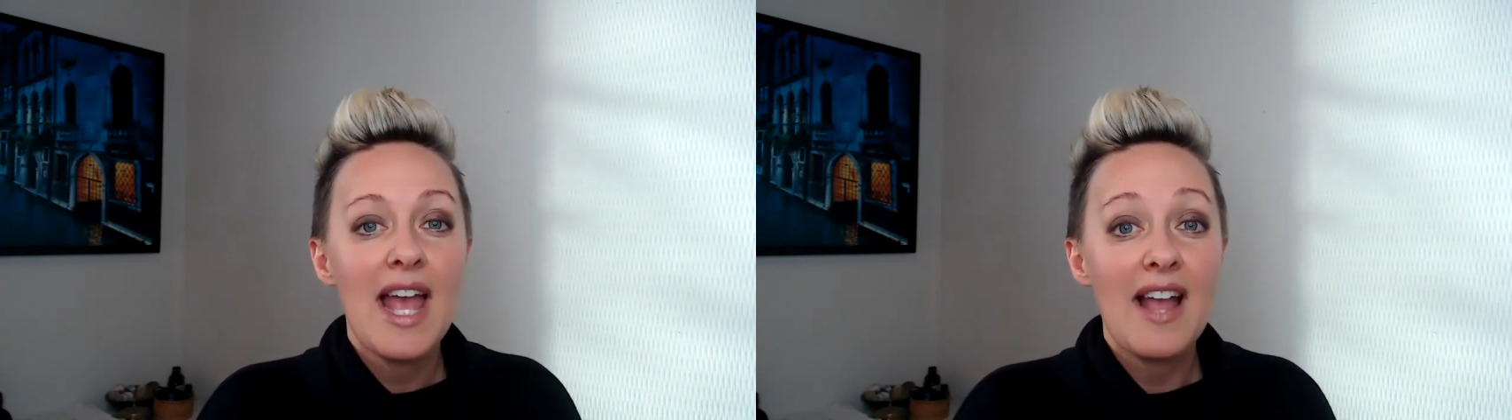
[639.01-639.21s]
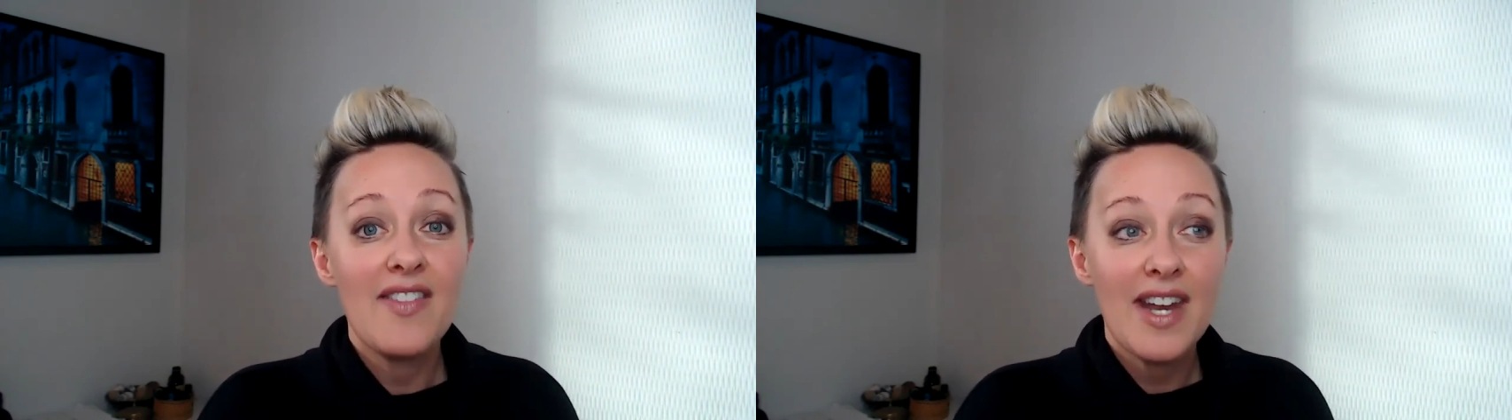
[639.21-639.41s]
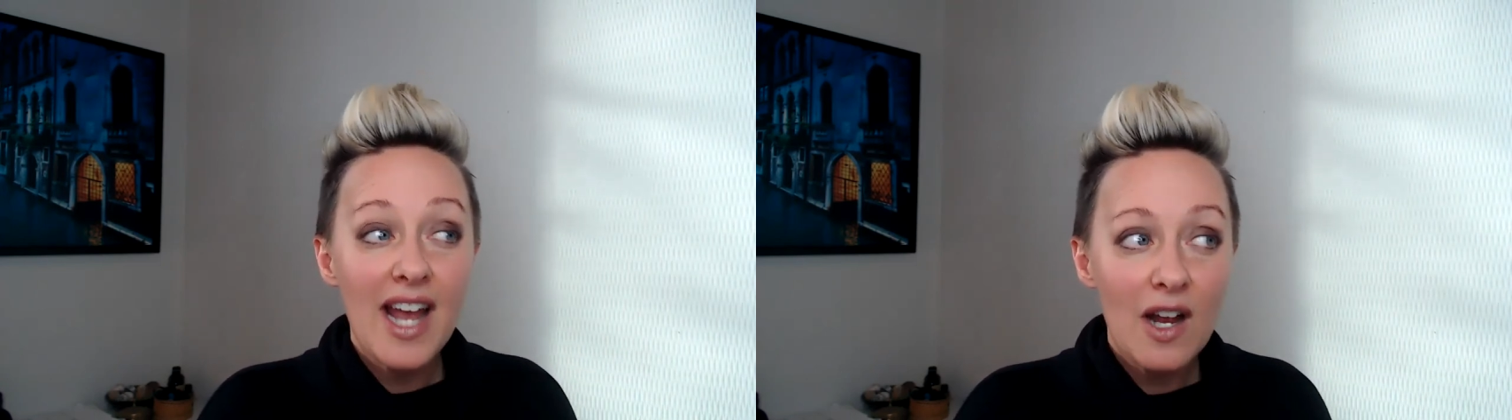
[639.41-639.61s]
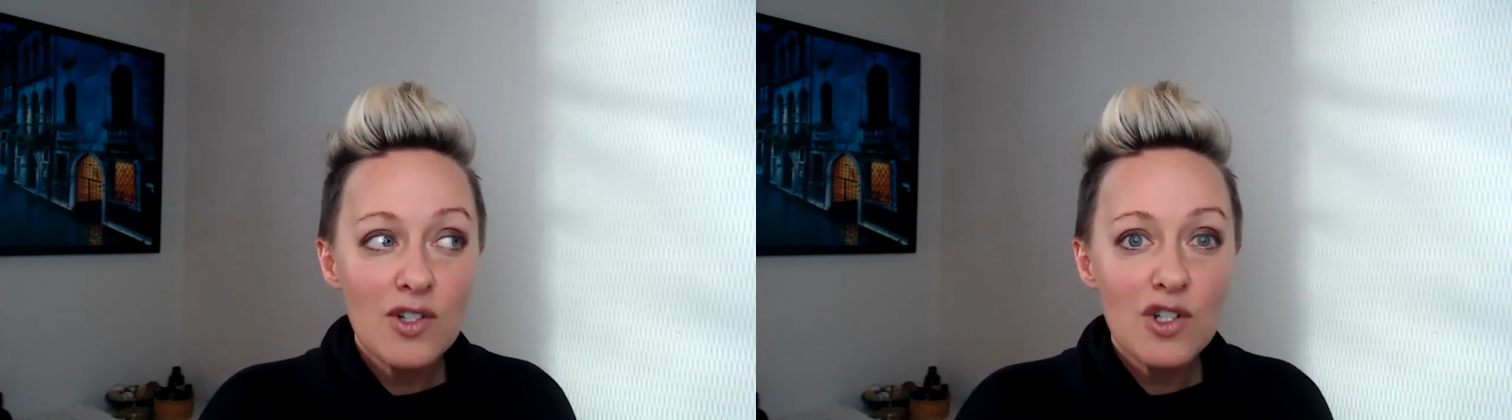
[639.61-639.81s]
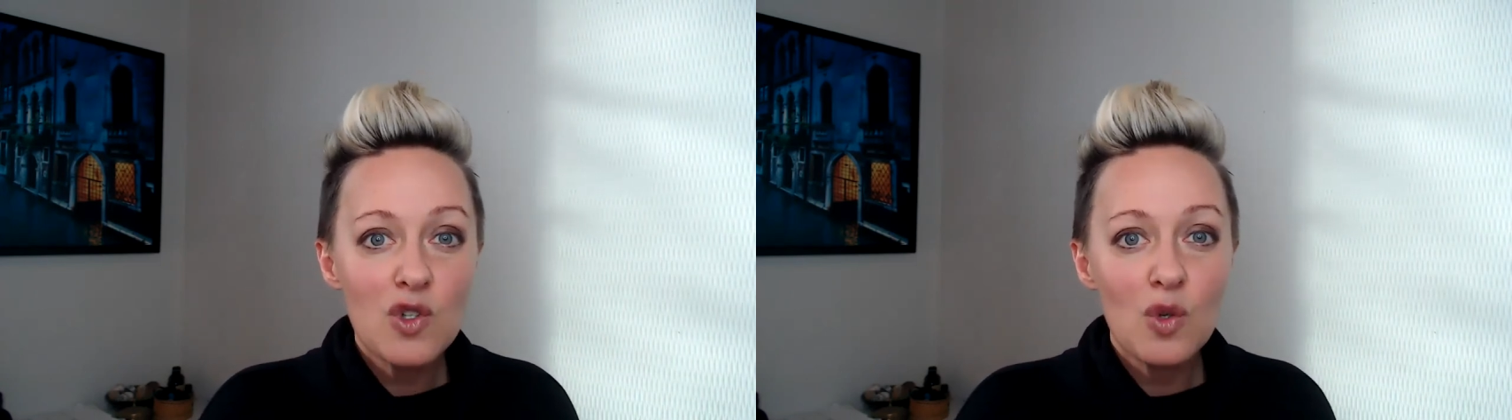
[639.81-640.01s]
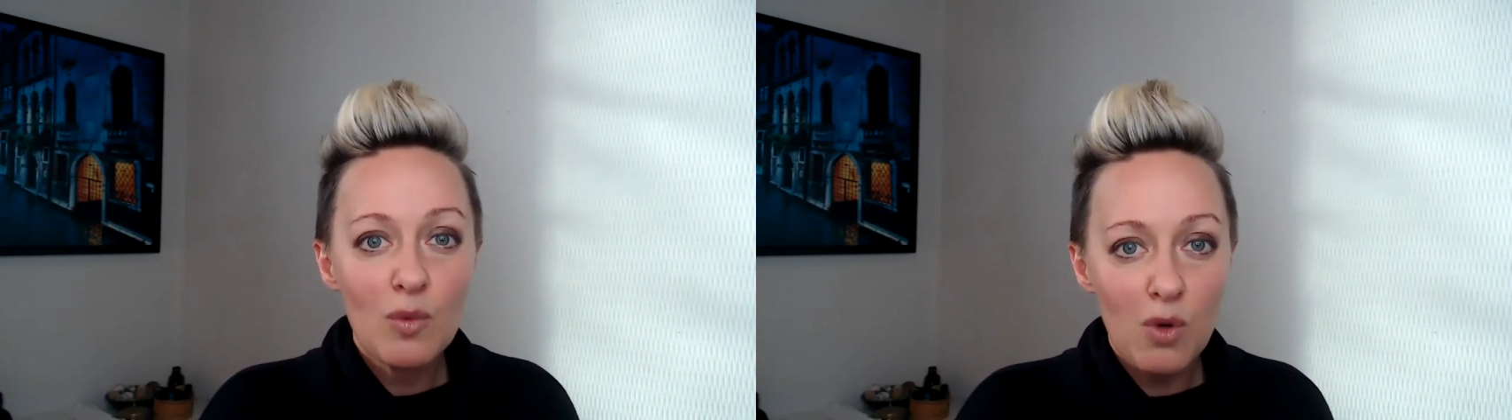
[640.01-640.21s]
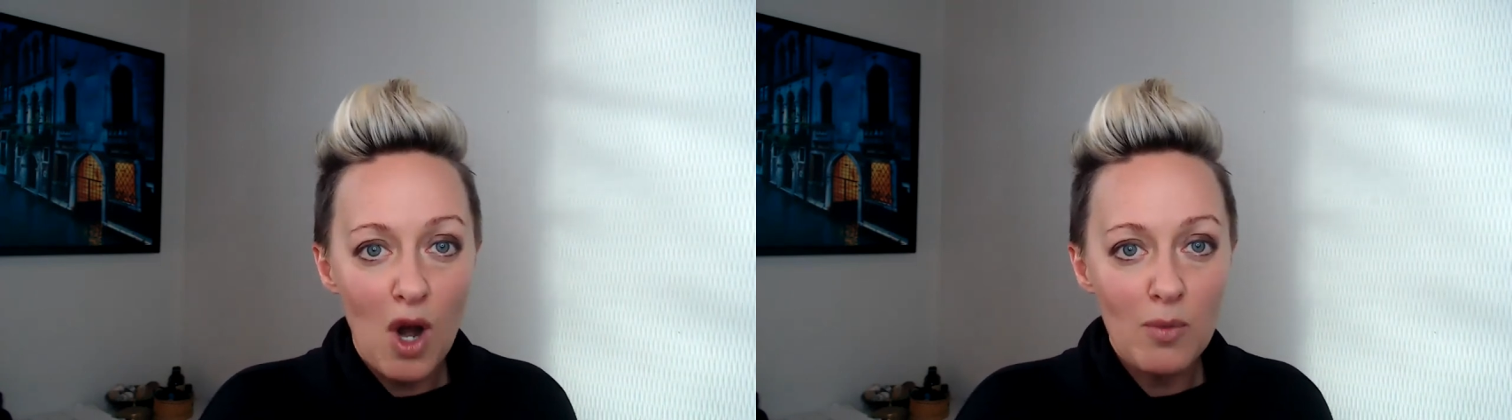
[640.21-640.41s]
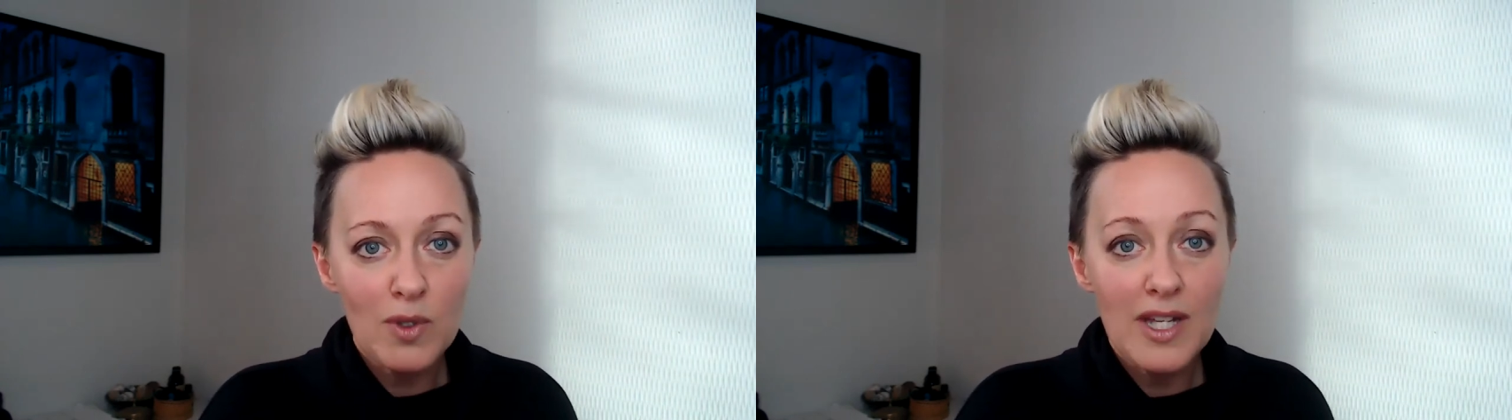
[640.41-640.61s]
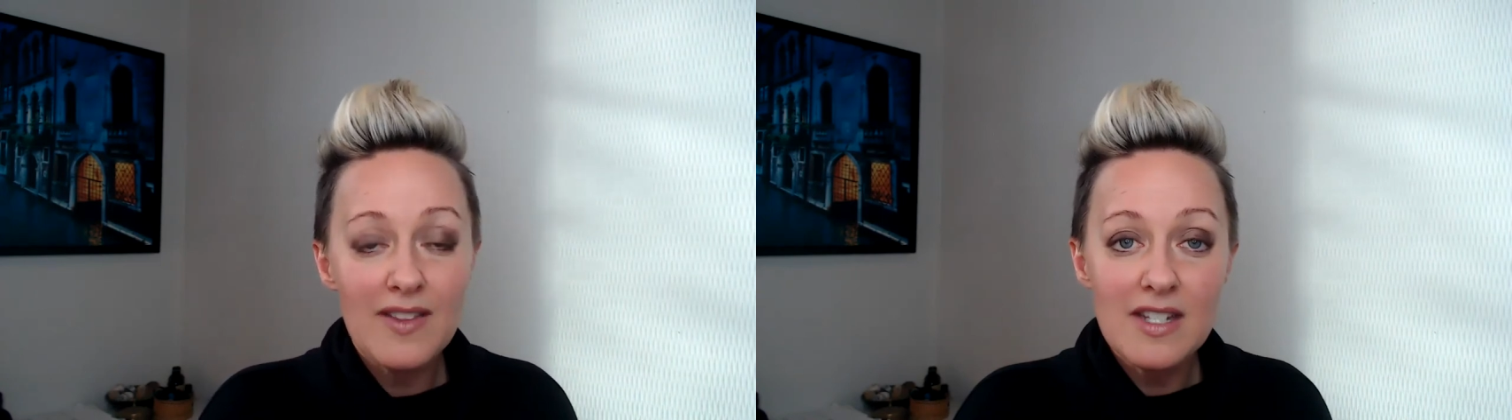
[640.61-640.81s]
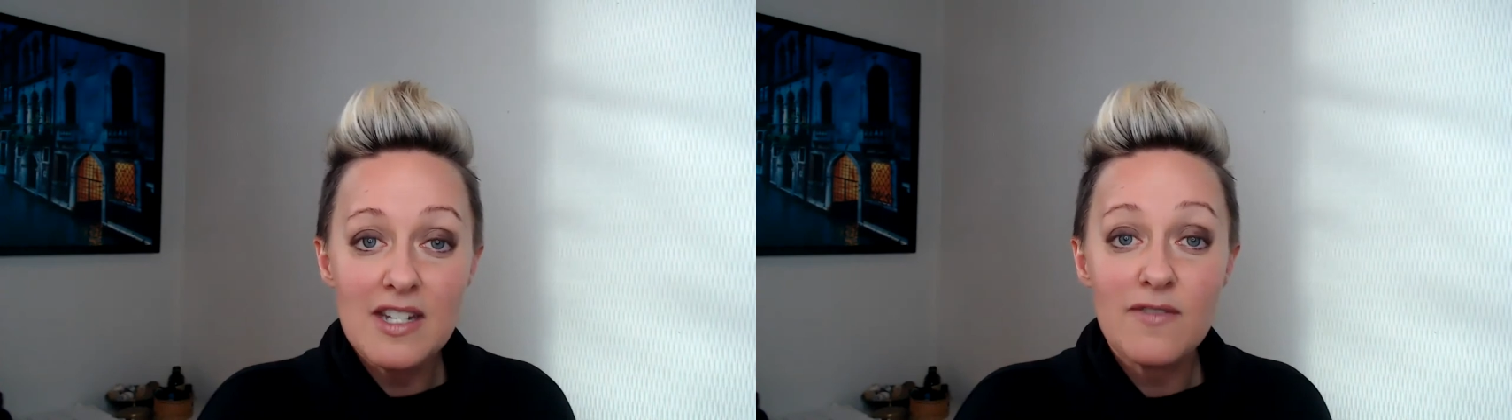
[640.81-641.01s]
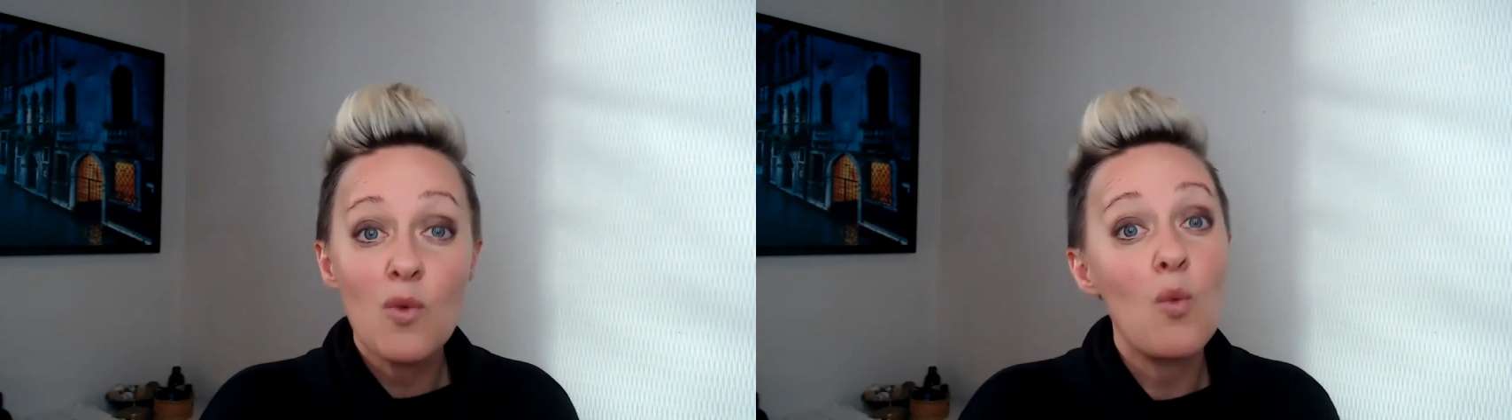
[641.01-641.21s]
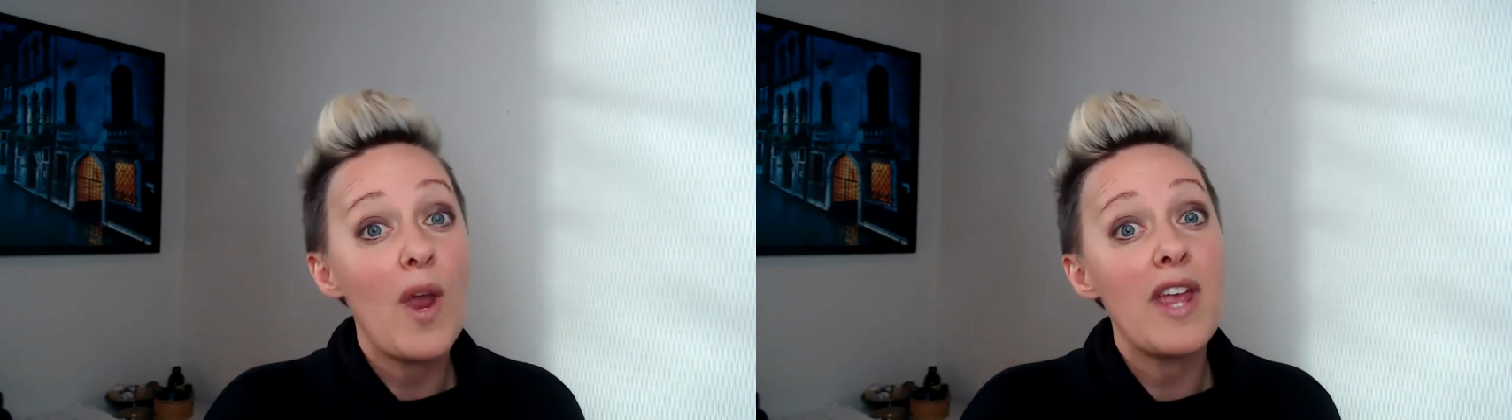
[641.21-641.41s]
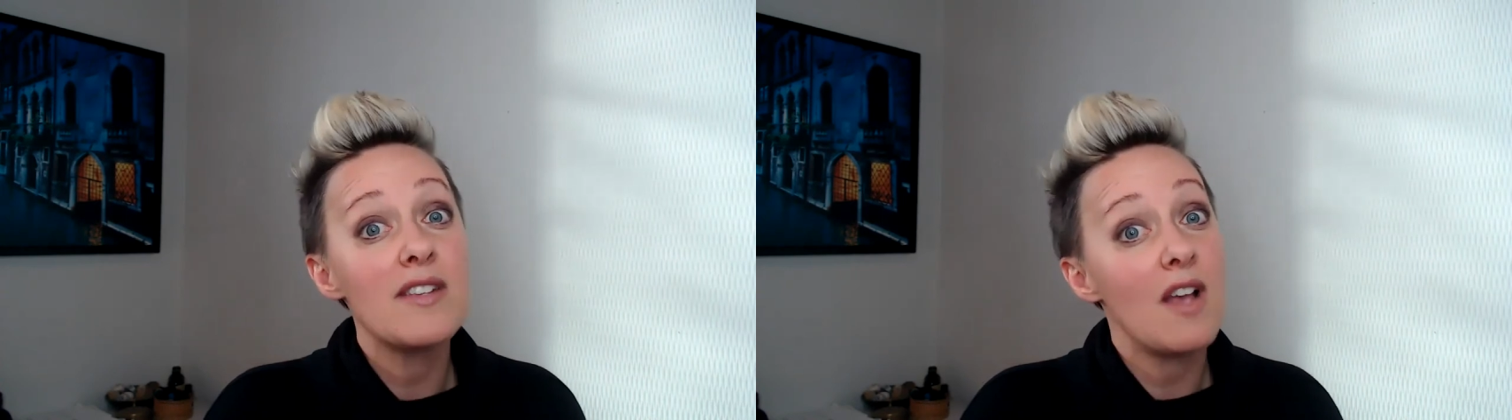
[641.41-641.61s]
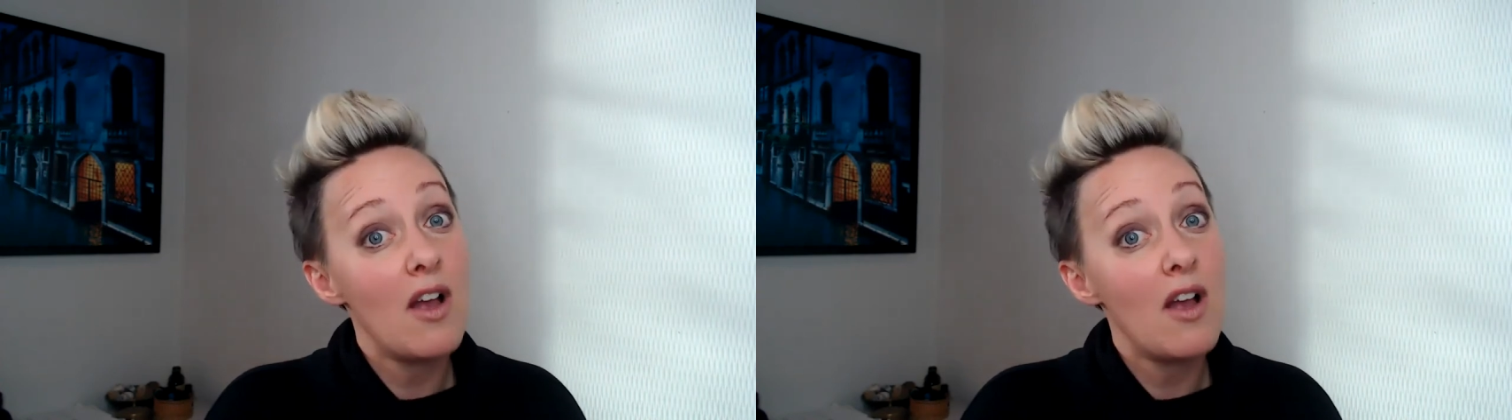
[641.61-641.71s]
and then how to do it properly and the different ways